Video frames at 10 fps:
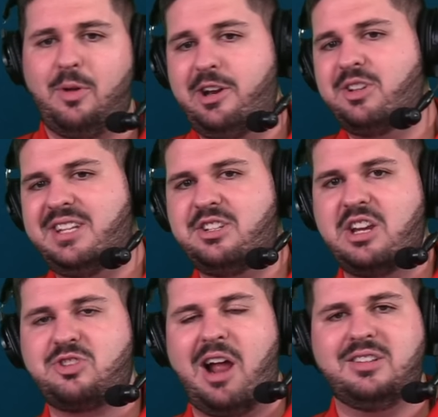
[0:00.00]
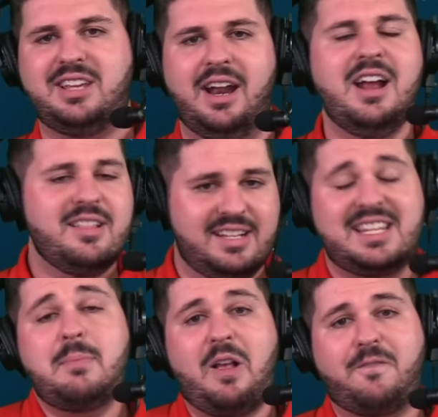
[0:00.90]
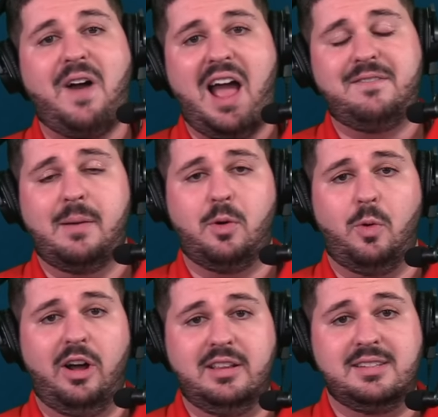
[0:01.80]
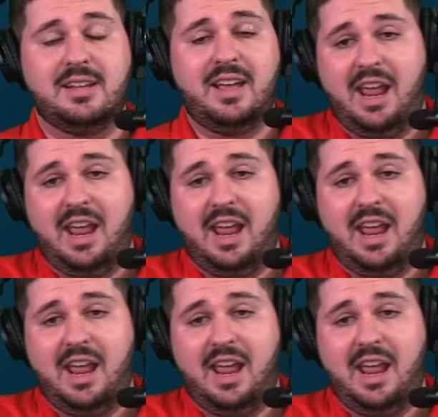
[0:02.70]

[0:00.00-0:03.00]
I know C.J. Stroud said this team has five number ones.